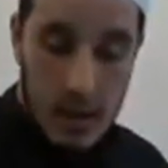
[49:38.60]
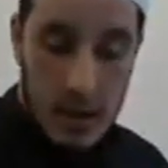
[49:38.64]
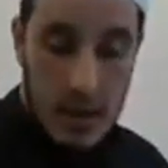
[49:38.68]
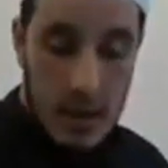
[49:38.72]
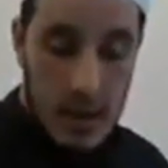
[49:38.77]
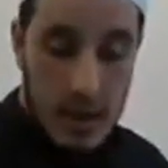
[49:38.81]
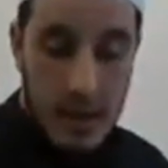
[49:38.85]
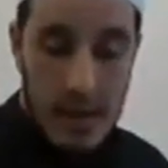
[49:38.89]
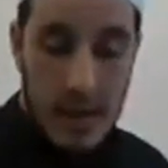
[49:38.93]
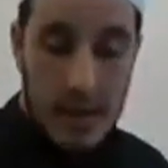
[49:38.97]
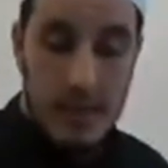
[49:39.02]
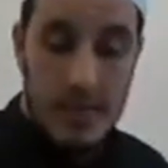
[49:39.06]

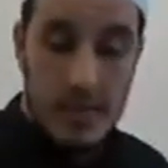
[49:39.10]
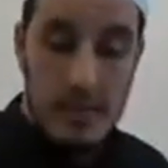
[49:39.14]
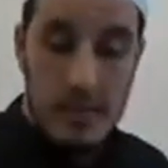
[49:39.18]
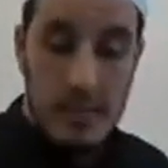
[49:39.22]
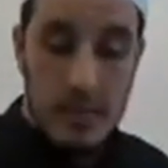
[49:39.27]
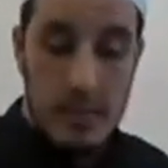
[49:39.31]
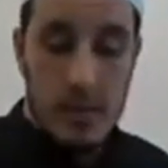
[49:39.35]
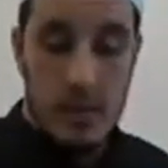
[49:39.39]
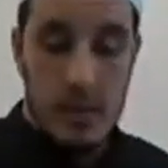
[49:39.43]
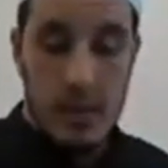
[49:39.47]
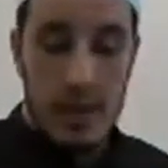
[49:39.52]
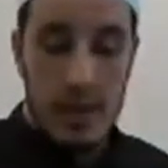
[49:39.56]

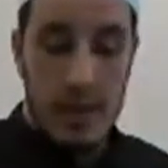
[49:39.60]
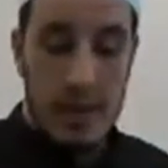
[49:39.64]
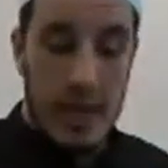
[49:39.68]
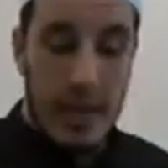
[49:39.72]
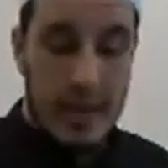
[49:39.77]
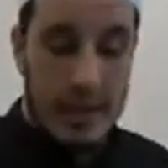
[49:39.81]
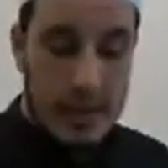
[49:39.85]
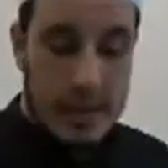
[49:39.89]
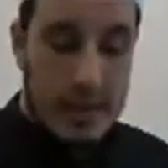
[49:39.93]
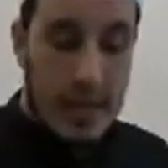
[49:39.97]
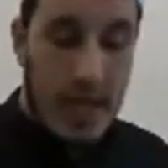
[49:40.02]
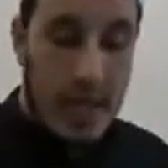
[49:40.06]
Um,
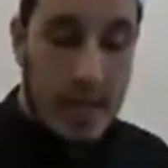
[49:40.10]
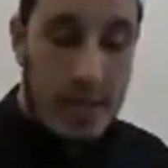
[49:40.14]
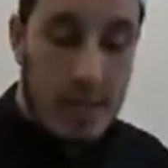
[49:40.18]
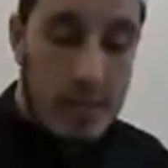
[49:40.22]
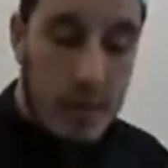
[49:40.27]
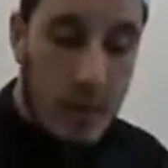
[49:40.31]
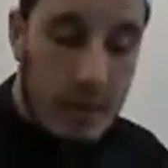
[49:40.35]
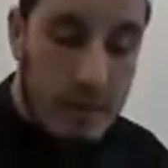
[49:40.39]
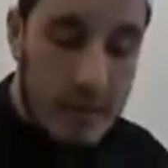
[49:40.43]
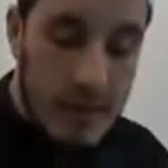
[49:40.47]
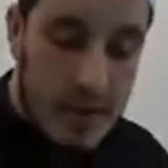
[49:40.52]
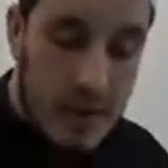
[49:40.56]
next time,
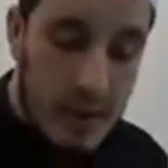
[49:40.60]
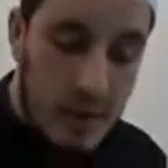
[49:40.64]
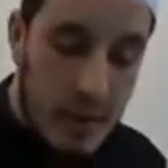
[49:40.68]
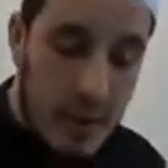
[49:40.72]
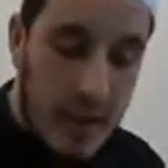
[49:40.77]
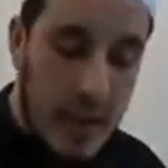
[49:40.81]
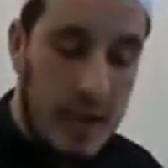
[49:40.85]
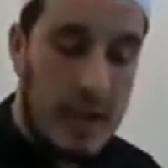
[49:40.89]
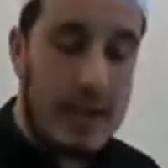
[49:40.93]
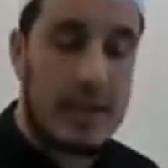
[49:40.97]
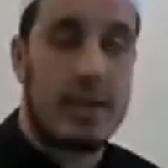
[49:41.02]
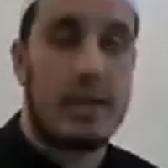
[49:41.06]
obviously, we're
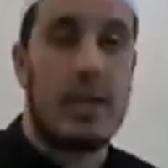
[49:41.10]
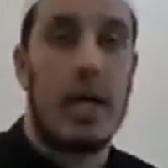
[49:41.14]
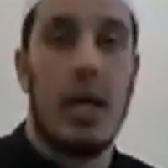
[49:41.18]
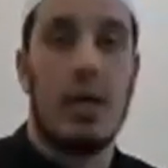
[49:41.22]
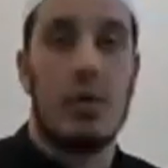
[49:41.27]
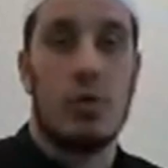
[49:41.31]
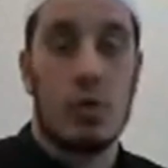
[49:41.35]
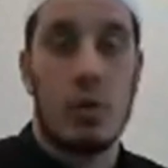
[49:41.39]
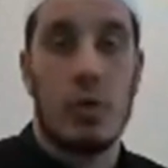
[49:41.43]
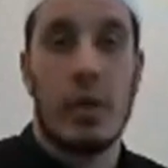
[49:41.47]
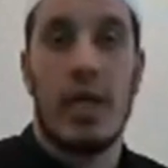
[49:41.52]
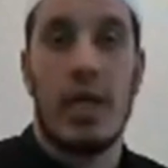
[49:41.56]
going to
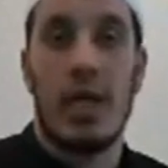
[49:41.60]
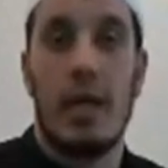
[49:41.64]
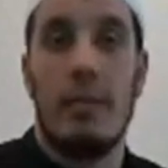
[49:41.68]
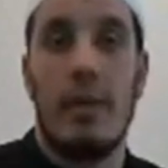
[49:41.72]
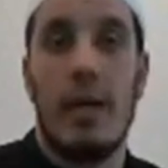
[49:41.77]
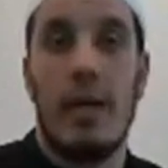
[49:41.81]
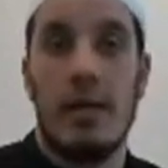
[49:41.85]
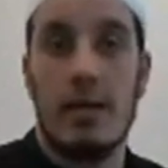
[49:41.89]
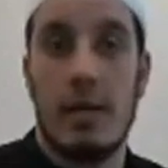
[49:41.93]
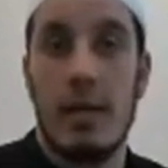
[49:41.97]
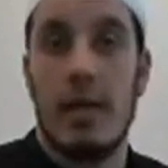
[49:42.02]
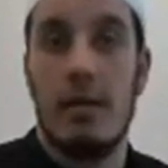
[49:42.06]
start talking
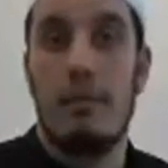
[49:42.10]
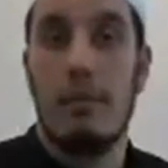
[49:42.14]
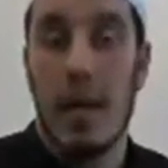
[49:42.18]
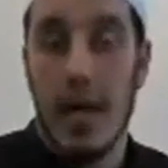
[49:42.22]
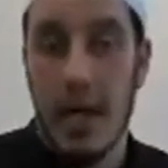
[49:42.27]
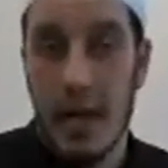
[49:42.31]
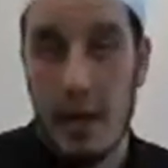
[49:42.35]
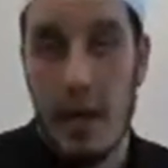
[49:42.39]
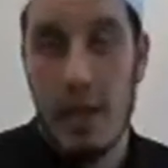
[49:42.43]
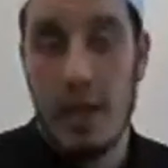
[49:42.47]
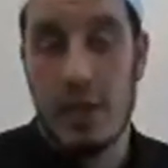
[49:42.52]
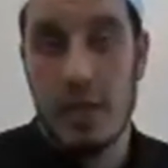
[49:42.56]
about the
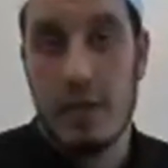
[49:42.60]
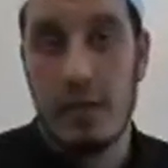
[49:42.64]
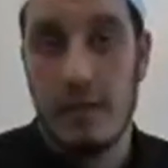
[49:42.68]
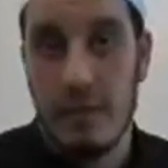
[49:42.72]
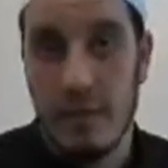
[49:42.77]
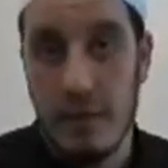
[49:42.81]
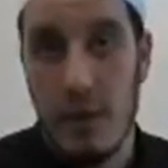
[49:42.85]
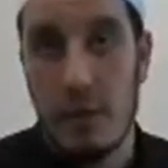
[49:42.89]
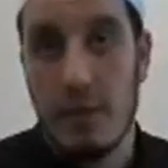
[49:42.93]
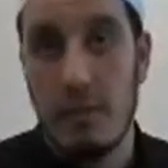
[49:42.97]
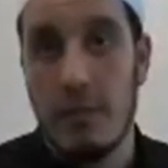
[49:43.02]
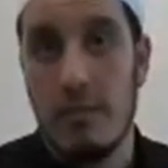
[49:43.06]
migration
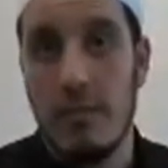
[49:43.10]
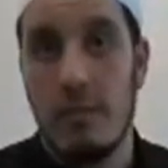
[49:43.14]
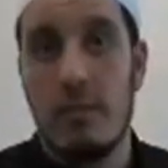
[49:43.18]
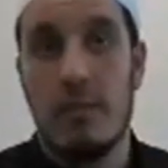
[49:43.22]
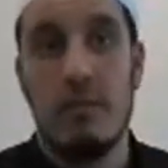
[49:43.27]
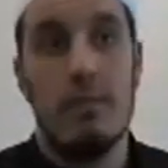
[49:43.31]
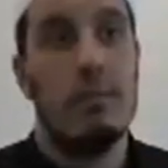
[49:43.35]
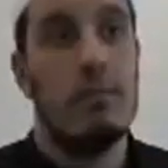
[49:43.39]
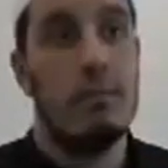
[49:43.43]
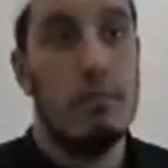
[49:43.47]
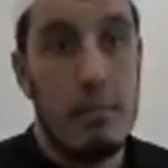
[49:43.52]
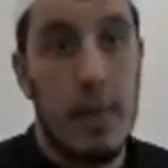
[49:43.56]
from
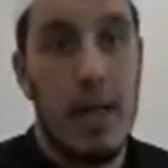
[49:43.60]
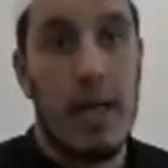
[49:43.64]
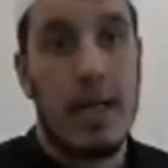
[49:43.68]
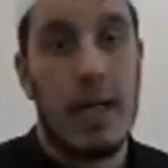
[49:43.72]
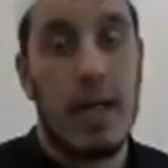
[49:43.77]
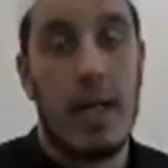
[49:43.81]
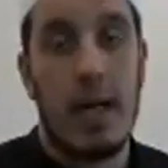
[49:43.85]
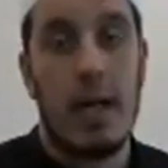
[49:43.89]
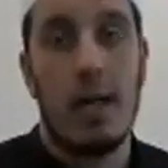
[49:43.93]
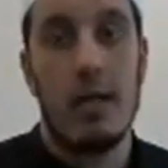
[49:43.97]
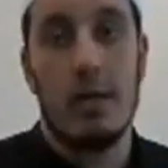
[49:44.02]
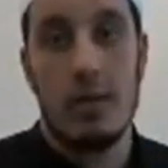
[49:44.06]

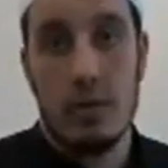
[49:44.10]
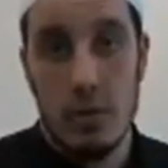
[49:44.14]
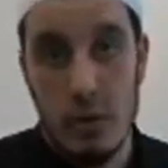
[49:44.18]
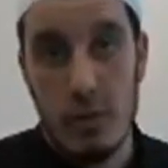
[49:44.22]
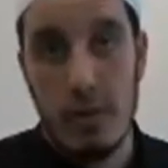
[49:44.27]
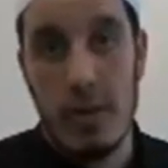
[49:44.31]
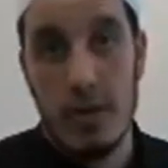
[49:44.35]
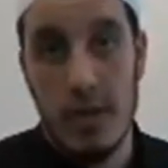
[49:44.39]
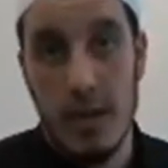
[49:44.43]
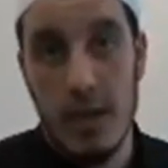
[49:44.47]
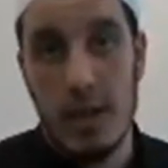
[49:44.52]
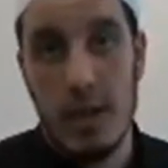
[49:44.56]
Mecca to
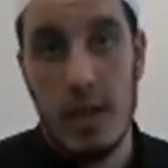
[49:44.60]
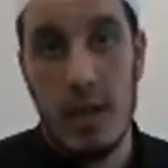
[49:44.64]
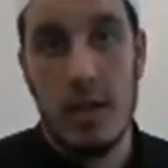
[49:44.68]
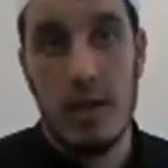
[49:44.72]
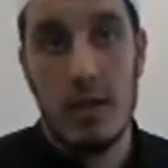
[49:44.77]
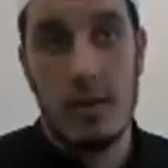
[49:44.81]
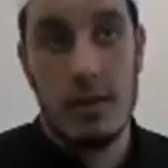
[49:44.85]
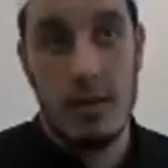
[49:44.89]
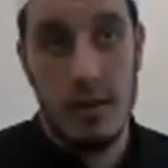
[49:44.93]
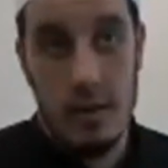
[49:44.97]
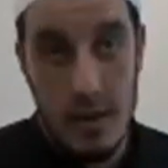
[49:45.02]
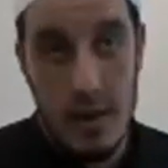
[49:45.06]
Medina,
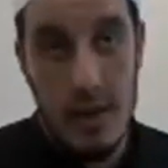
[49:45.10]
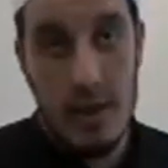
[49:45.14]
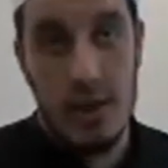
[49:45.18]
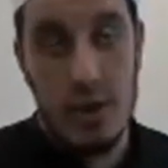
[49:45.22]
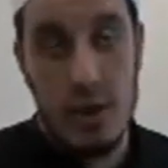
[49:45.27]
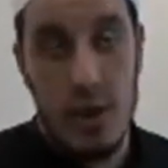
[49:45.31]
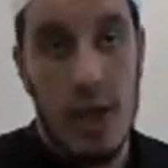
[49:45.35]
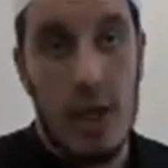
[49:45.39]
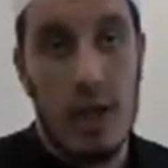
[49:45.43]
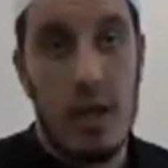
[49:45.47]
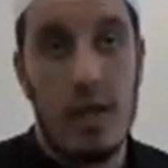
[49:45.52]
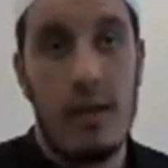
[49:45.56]

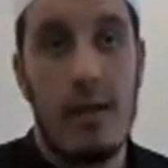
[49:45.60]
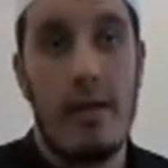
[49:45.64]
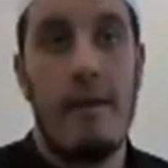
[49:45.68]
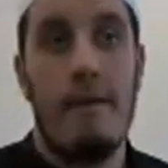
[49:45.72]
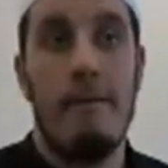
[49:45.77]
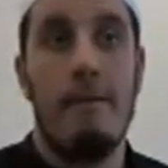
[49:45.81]
Hijrah.